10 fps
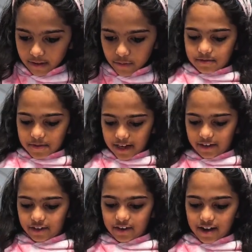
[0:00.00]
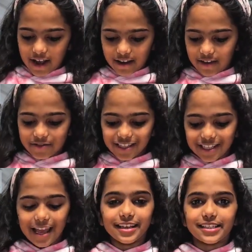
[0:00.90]
Oh my god, I love this
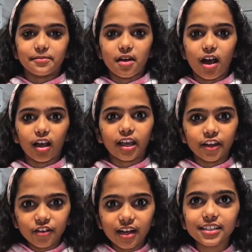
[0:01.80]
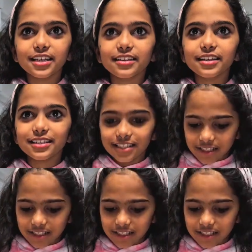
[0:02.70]
ASMR. Can you guys hear this?